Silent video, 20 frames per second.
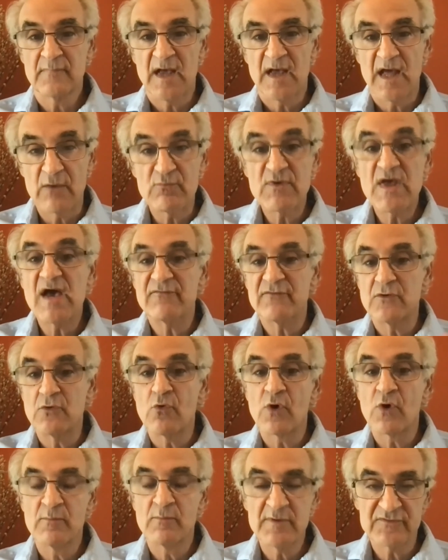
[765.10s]
And we have
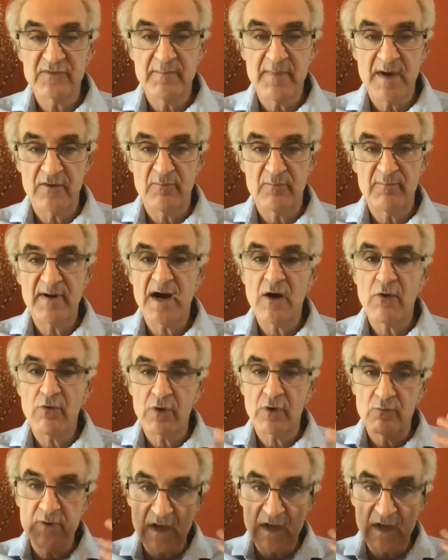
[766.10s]
enormous amount of power and we